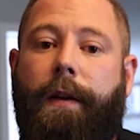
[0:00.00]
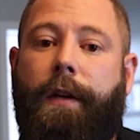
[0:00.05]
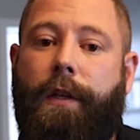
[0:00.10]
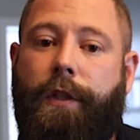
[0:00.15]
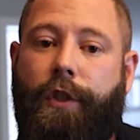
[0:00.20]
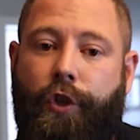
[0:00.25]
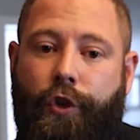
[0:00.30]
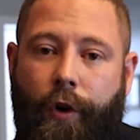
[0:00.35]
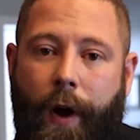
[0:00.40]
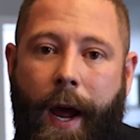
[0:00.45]

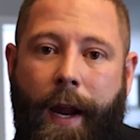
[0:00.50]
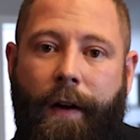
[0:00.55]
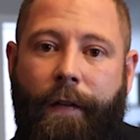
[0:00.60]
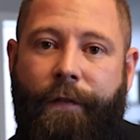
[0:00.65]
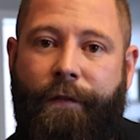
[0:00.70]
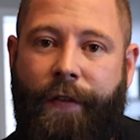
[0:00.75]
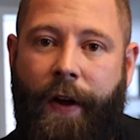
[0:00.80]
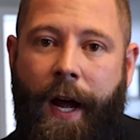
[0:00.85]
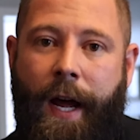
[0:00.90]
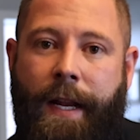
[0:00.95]
strata
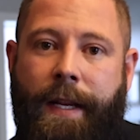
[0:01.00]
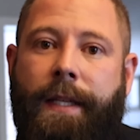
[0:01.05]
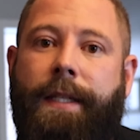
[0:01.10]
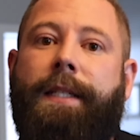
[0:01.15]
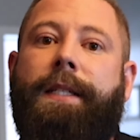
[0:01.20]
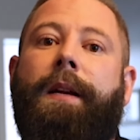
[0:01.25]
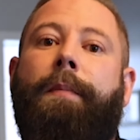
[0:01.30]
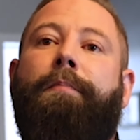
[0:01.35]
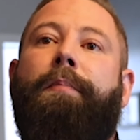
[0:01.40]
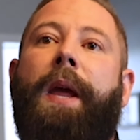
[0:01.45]

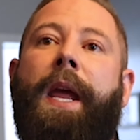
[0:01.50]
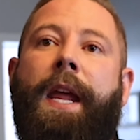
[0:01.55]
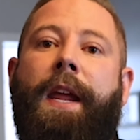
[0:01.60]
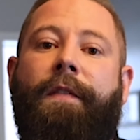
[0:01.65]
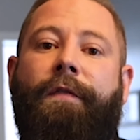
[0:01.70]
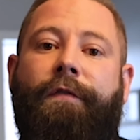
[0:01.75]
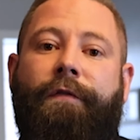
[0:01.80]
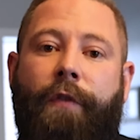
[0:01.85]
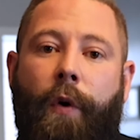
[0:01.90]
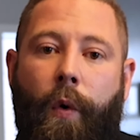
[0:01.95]
funds to
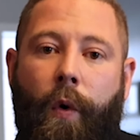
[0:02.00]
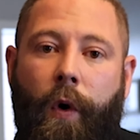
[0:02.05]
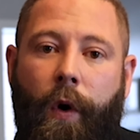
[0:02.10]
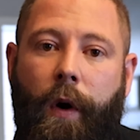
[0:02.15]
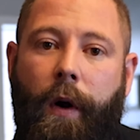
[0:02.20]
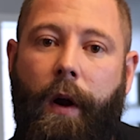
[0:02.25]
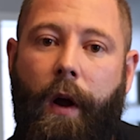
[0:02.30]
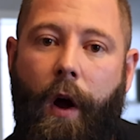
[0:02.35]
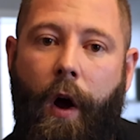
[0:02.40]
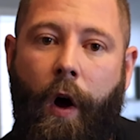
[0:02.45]
pay
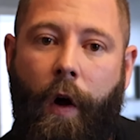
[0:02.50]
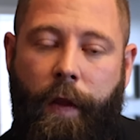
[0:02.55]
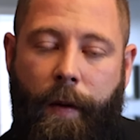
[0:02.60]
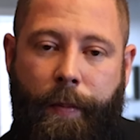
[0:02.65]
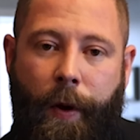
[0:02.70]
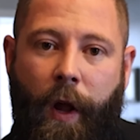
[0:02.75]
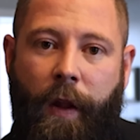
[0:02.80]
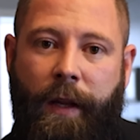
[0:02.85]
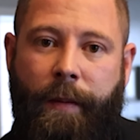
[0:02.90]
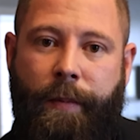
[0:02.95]
for all
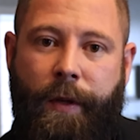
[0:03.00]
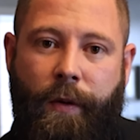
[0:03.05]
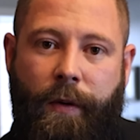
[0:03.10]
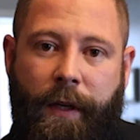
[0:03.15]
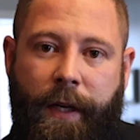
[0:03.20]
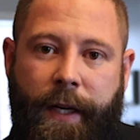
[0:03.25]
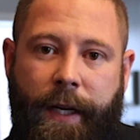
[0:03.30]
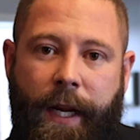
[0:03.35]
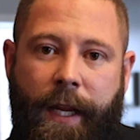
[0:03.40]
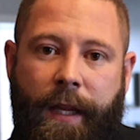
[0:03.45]
the
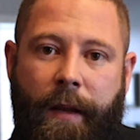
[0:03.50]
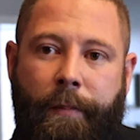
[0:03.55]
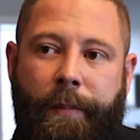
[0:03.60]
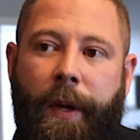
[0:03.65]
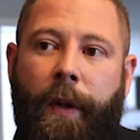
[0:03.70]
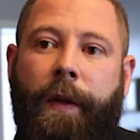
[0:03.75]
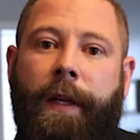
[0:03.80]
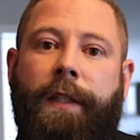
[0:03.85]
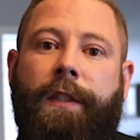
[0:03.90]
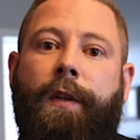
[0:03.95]
polybutylene in the building.